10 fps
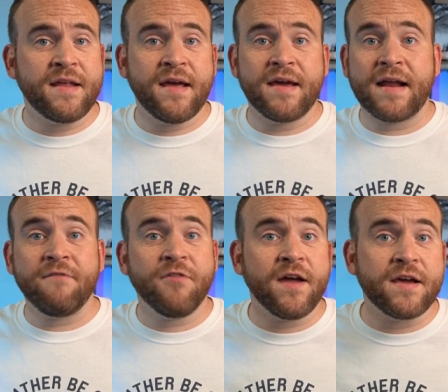day, and I'm
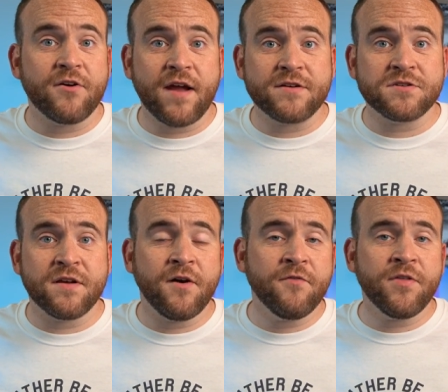flying internationally
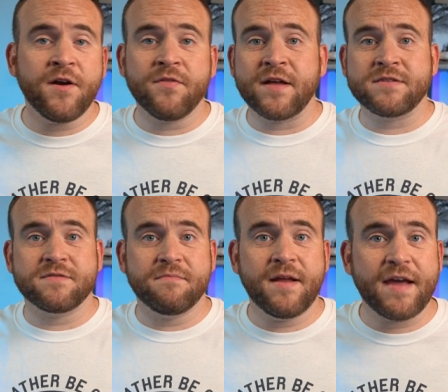over there. That's
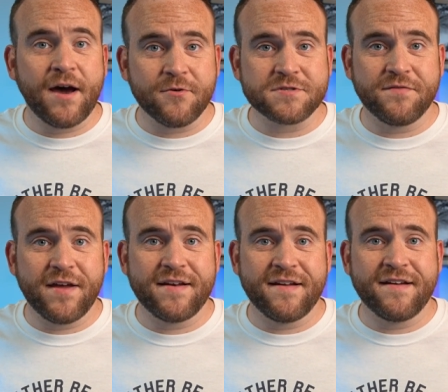many hours of
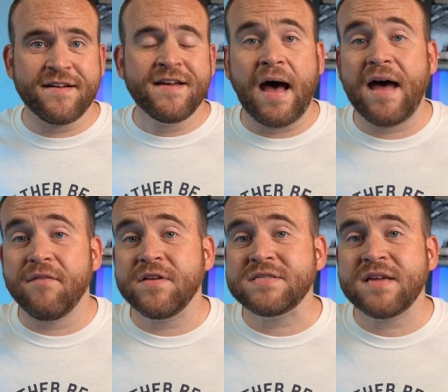that day. I have
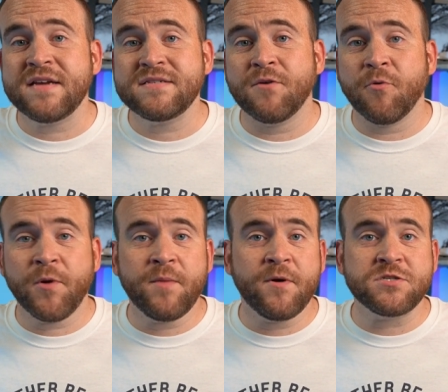this test that will
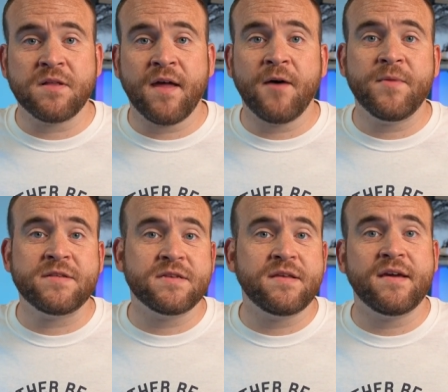pretty much allow me
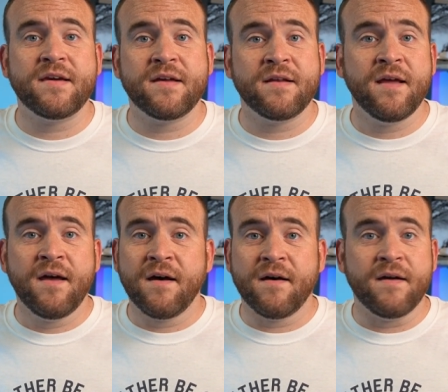to take it
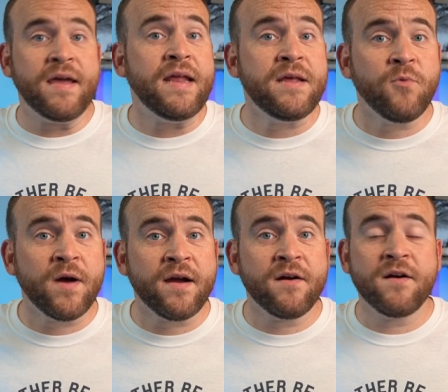
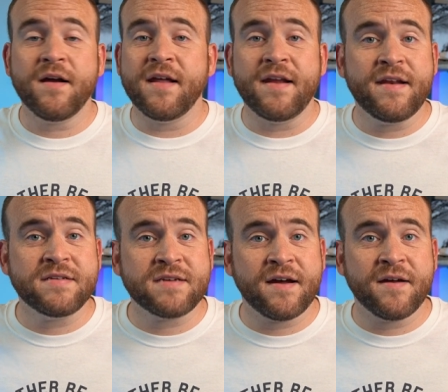anywhere and
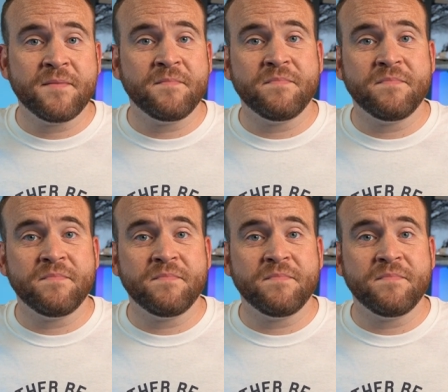anytime